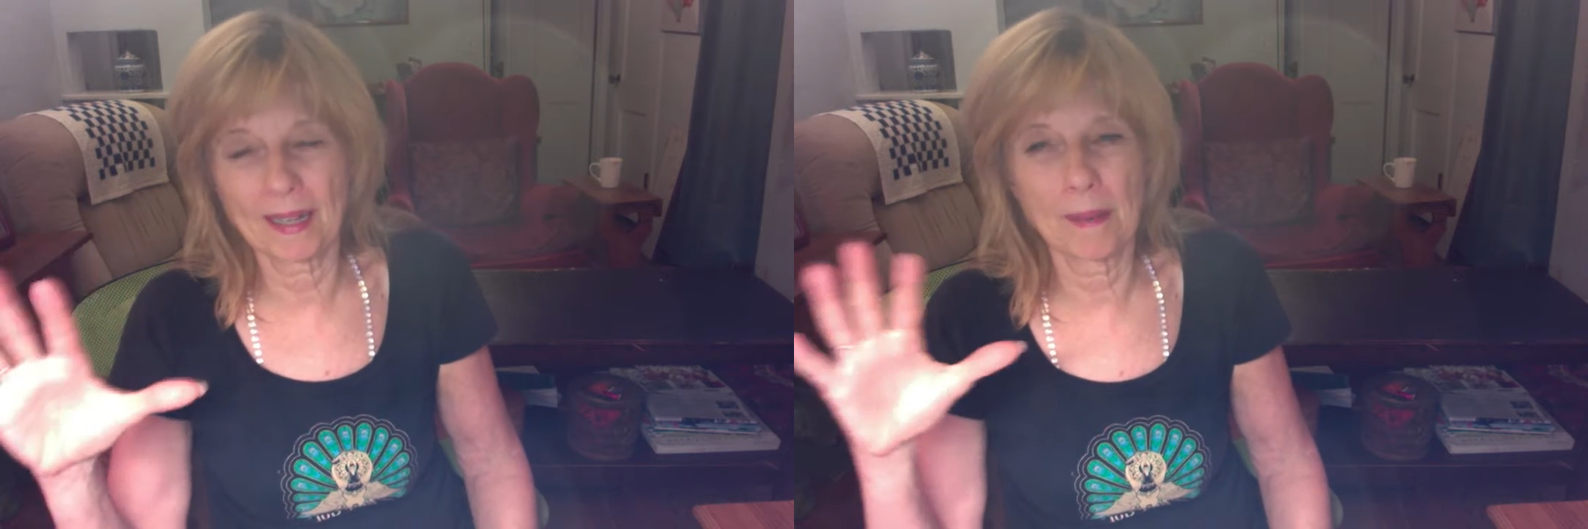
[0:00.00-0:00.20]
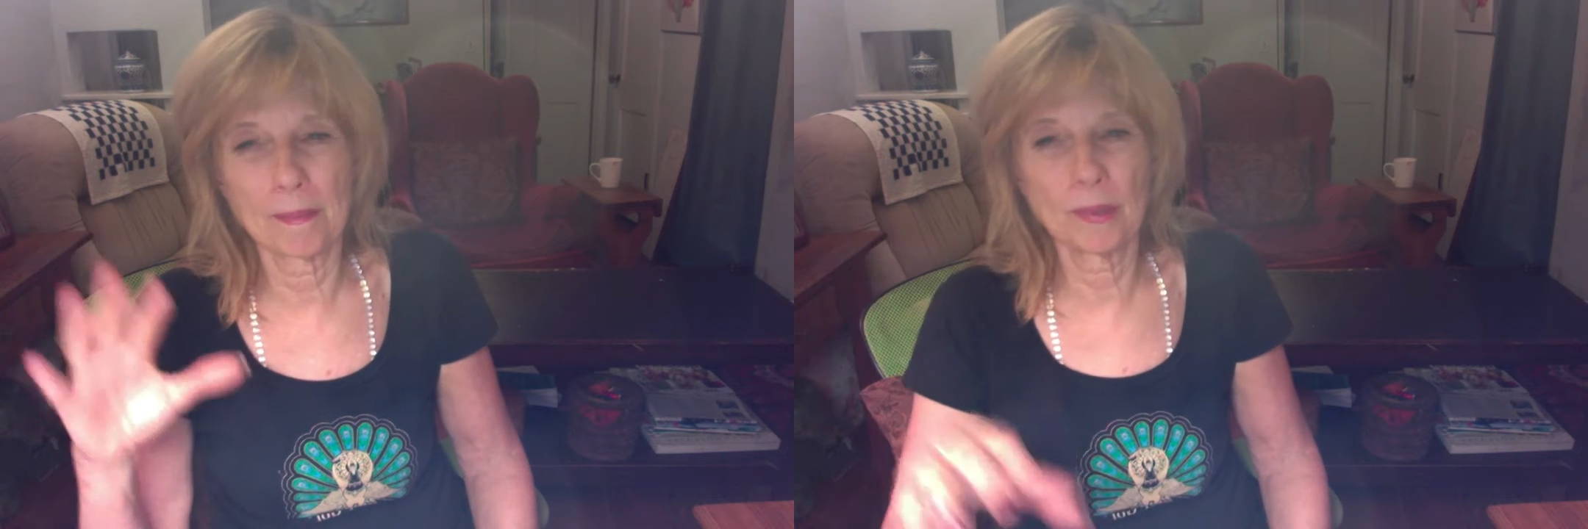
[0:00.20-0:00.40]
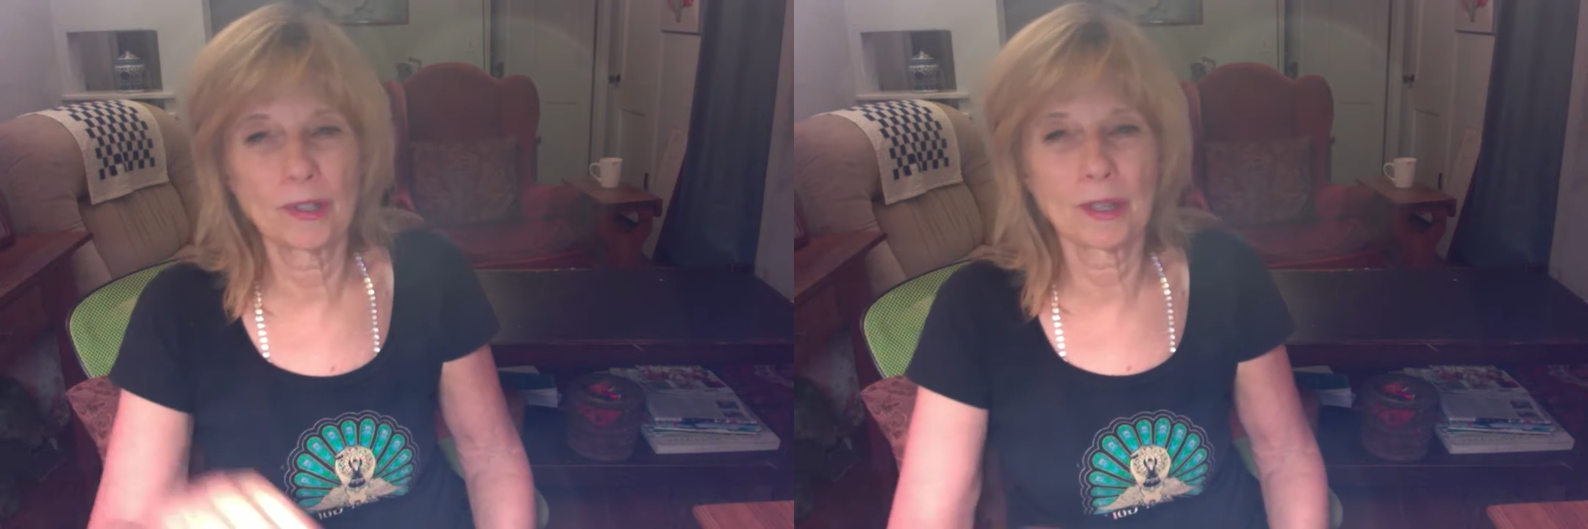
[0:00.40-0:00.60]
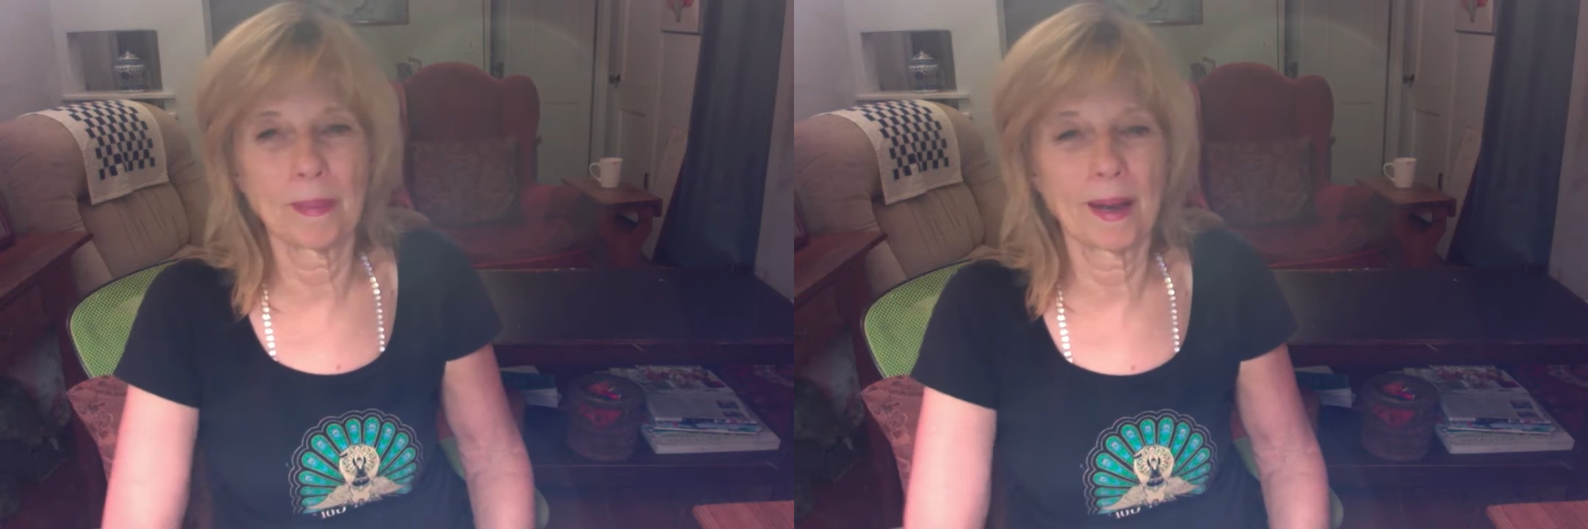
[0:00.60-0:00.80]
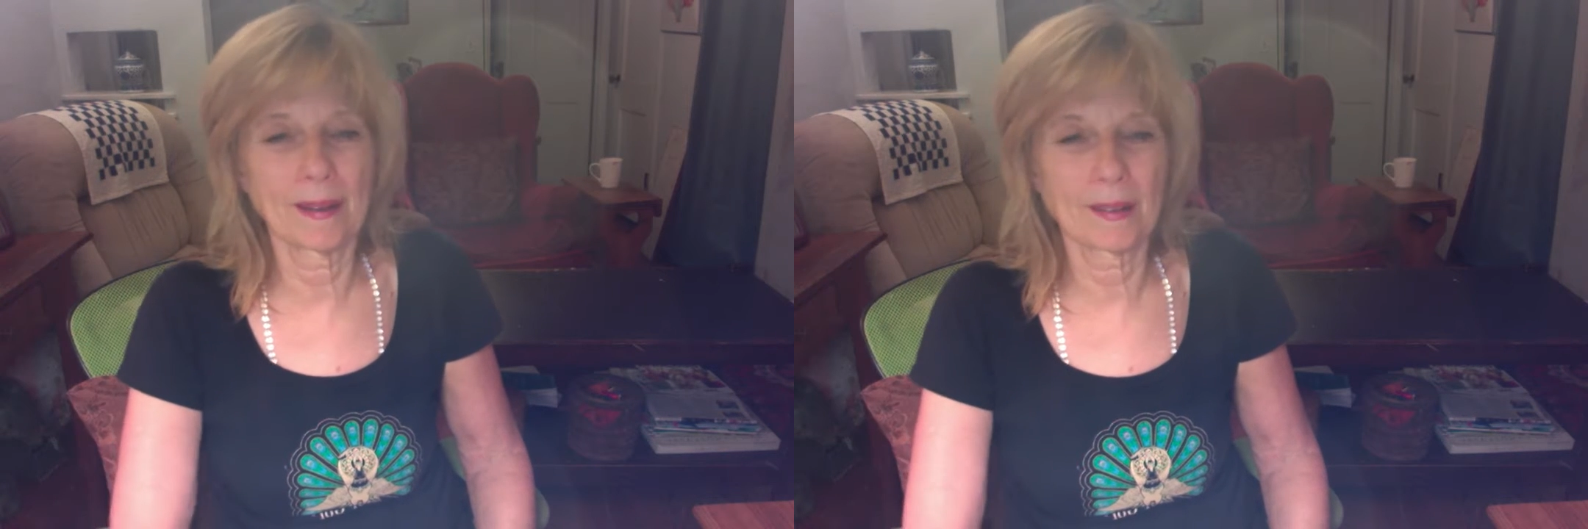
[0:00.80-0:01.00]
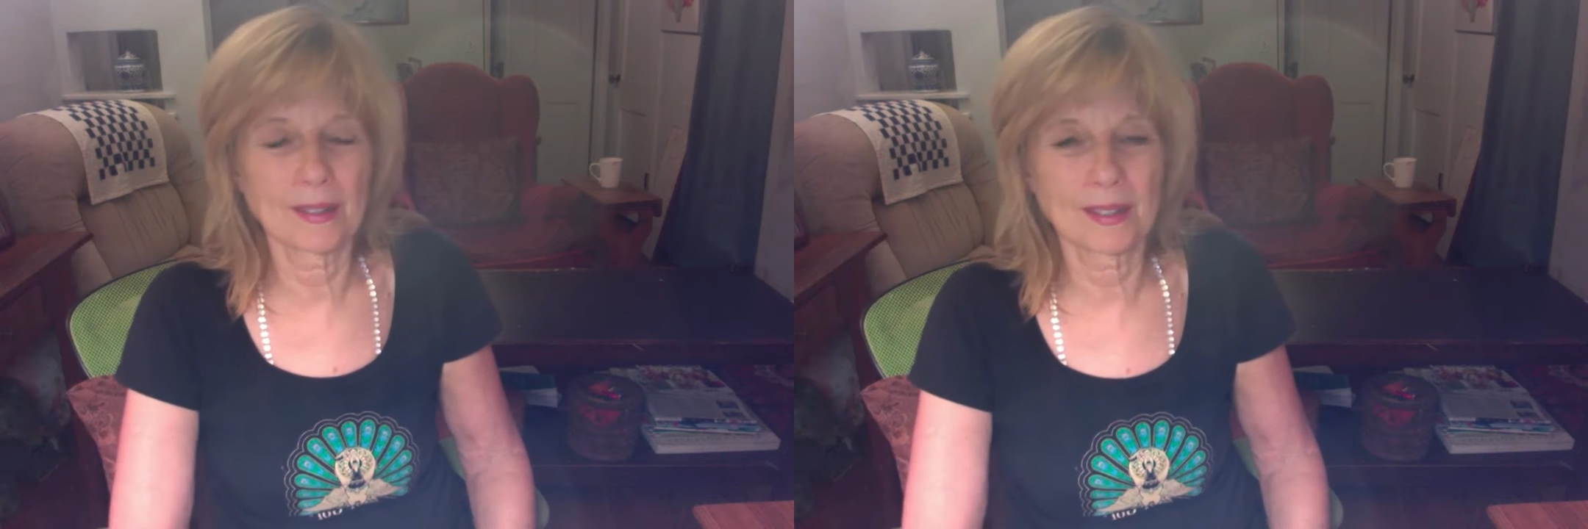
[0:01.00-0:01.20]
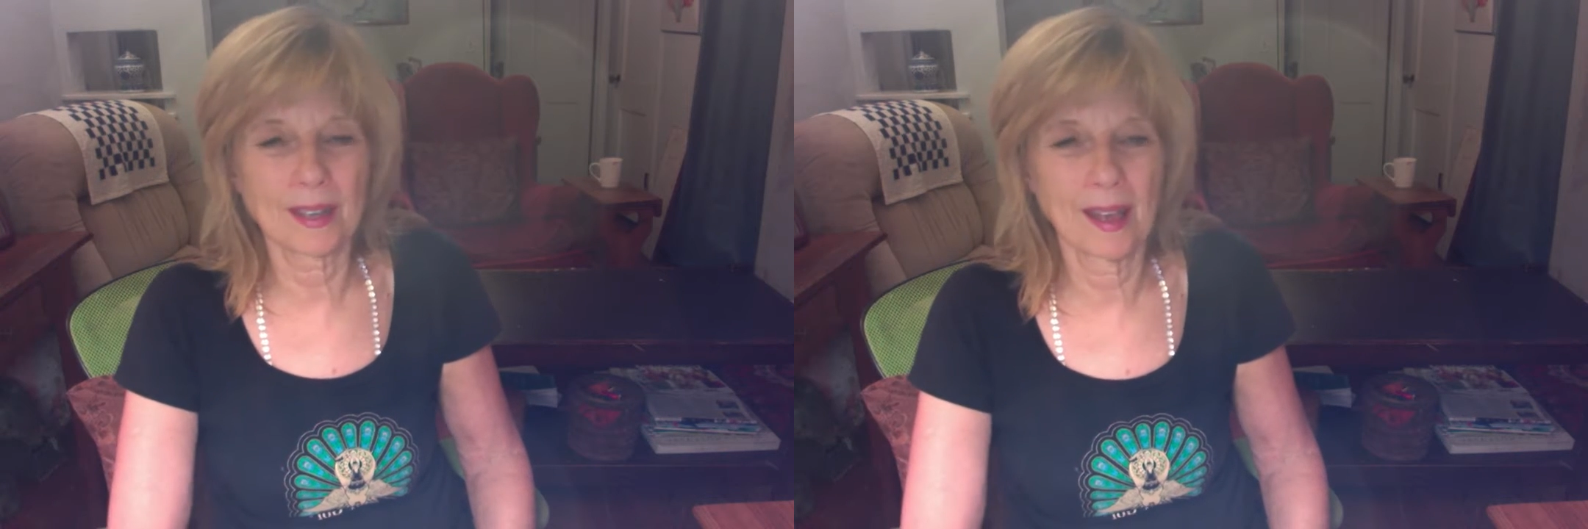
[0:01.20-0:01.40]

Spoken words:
kombucha bottles,